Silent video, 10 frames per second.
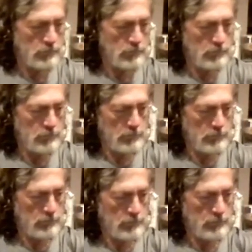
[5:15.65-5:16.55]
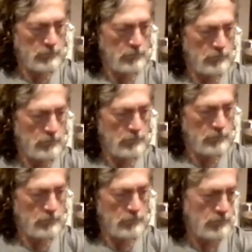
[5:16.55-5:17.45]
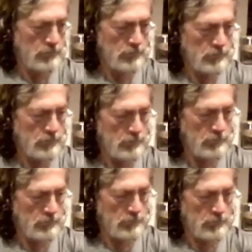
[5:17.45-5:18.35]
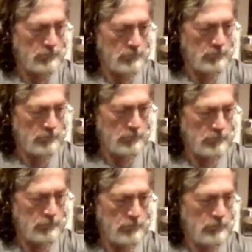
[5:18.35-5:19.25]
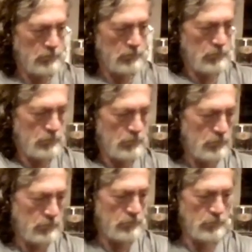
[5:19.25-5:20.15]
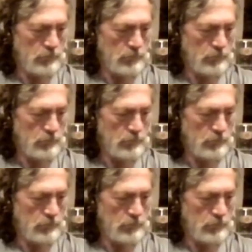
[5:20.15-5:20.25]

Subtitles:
No words are spoken by the person on screen.